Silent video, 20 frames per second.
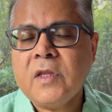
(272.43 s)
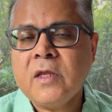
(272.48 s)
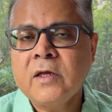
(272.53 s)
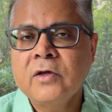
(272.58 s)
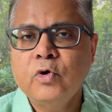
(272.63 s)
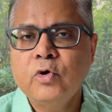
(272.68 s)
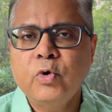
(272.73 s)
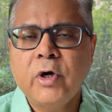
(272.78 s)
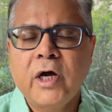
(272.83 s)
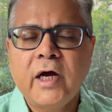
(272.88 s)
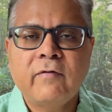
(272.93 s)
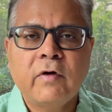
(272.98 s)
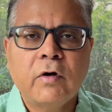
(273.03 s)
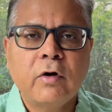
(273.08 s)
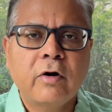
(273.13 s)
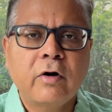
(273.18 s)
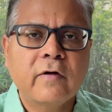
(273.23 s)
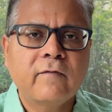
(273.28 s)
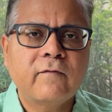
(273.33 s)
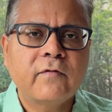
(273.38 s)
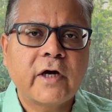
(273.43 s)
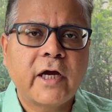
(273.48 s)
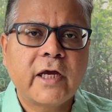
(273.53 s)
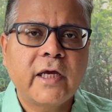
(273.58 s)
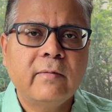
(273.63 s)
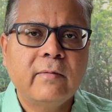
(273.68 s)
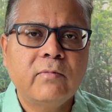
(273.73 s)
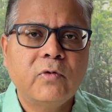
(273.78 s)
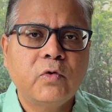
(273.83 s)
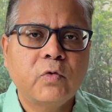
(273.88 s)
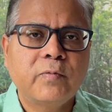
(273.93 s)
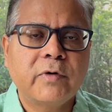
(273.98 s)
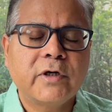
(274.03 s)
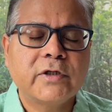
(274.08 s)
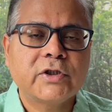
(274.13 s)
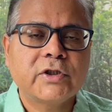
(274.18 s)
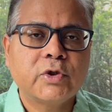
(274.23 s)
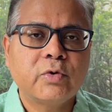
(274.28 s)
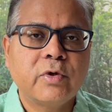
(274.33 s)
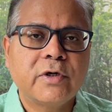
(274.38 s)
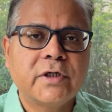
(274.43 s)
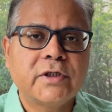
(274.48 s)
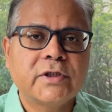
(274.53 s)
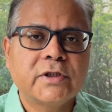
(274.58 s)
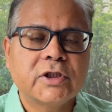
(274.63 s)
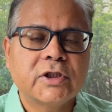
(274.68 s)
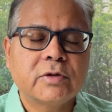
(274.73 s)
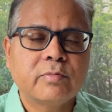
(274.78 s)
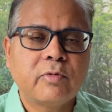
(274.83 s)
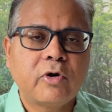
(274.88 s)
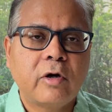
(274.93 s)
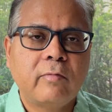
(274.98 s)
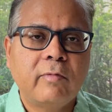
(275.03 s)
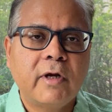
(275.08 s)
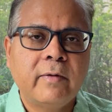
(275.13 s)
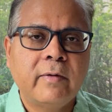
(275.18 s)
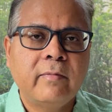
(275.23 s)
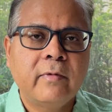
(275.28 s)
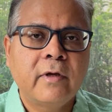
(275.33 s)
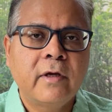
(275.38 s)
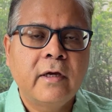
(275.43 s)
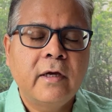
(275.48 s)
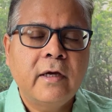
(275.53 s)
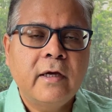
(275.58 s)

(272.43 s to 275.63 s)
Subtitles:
you have a lot of time to pursue a research problem.